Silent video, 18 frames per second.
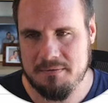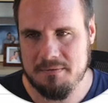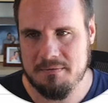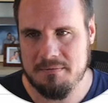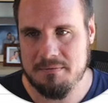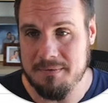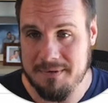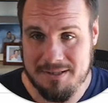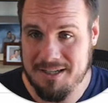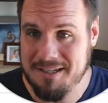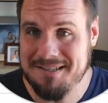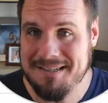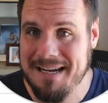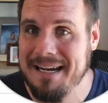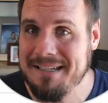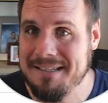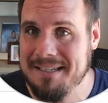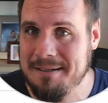Just
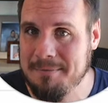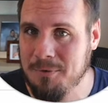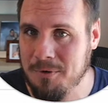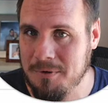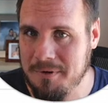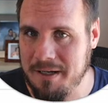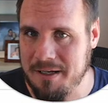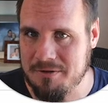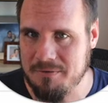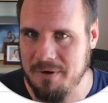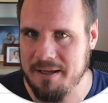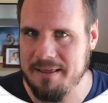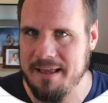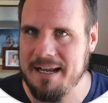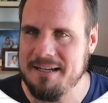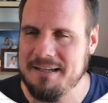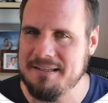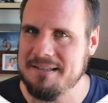19 more leads, right? That
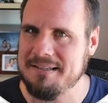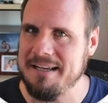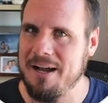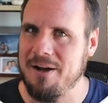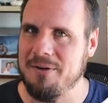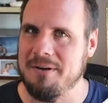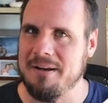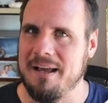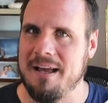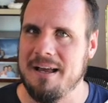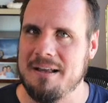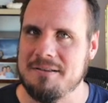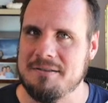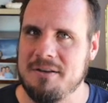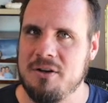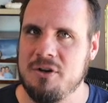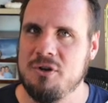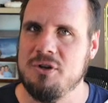doesn't sound as
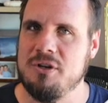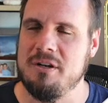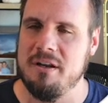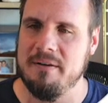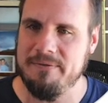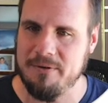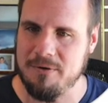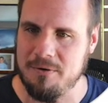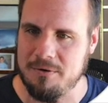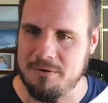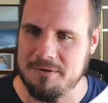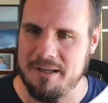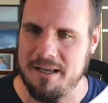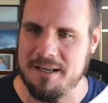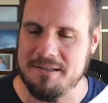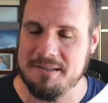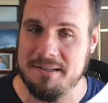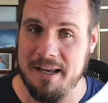difficult
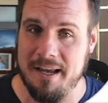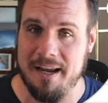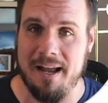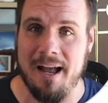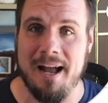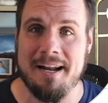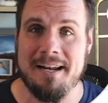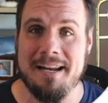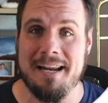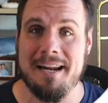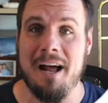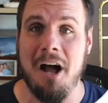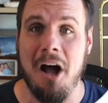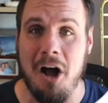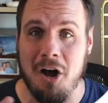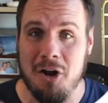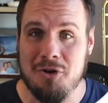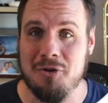as saying I need
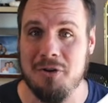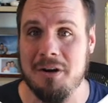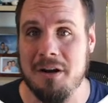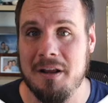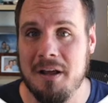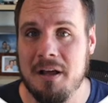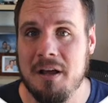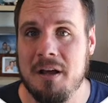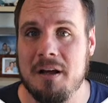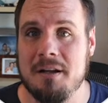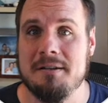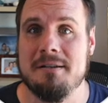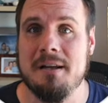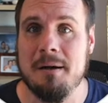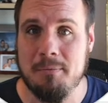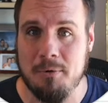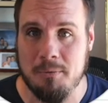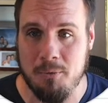100
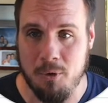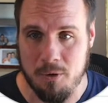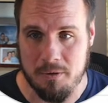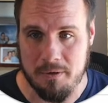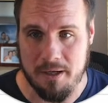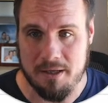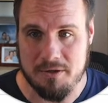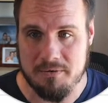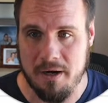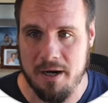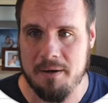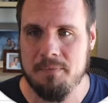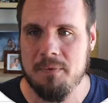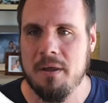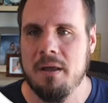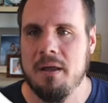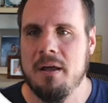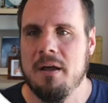double more leads, right?
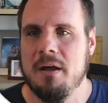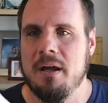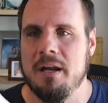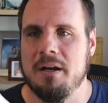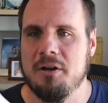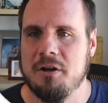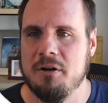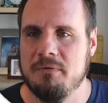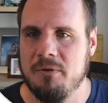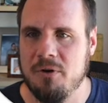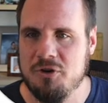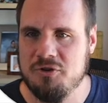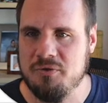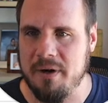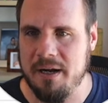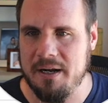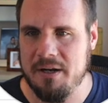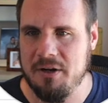In conversion
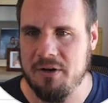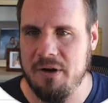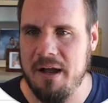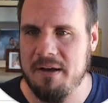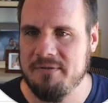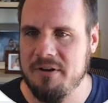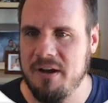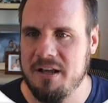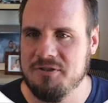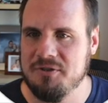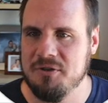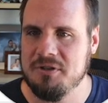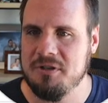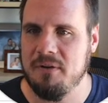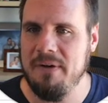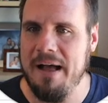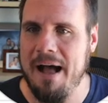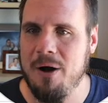rate, you have to ask
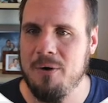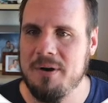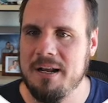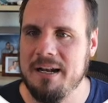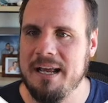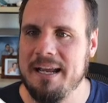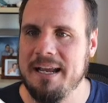yourself, how can I get a